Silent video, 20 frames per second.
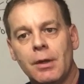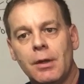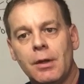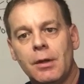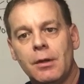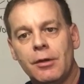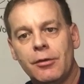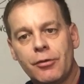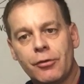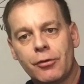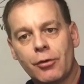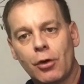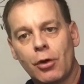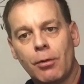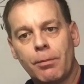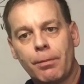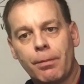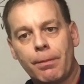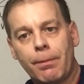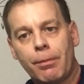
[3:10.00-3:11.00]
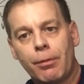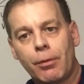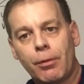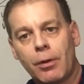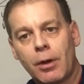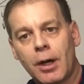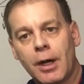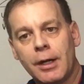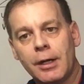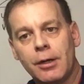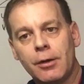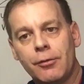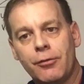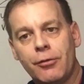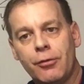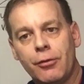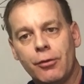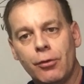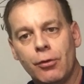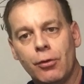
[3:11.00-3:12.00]
This is all prior
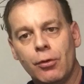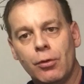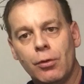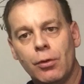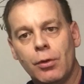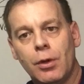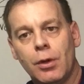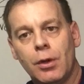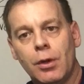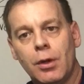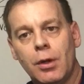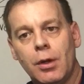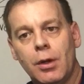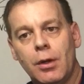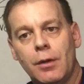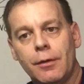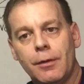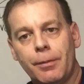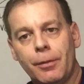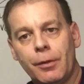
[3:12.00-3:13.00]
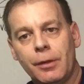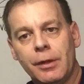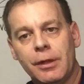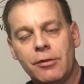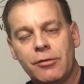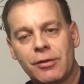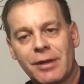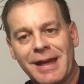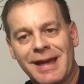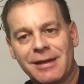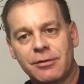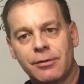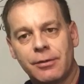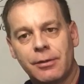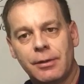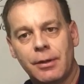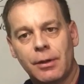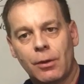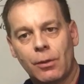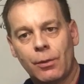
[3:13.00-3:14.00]
to the police
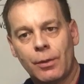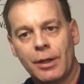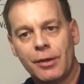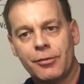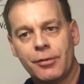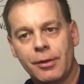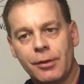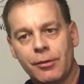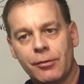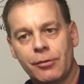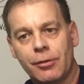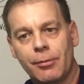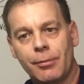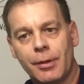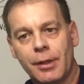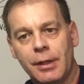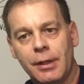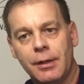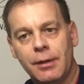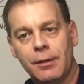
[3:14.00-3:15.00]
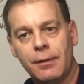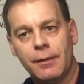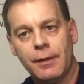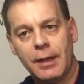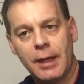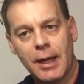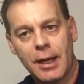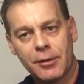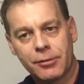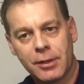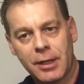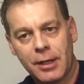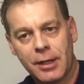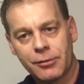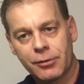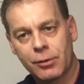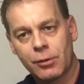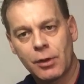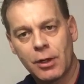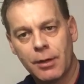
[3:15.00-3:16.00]
actually arresting somebody. They ask, has
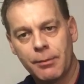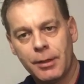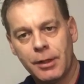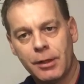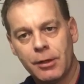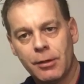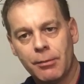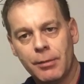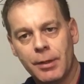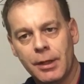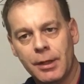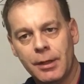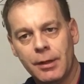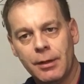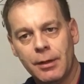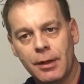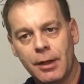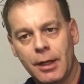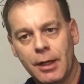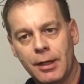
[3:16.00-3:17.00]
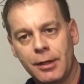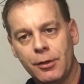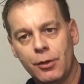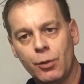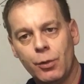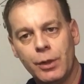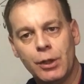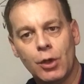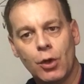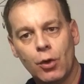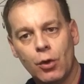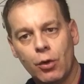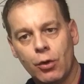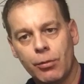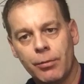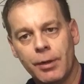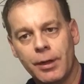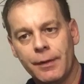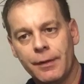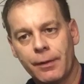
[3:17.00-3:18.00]
a crime been committed, and do we know who
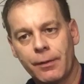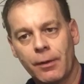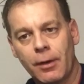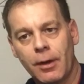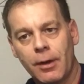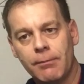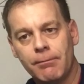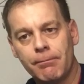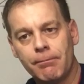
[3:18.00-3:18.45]
committed the crime?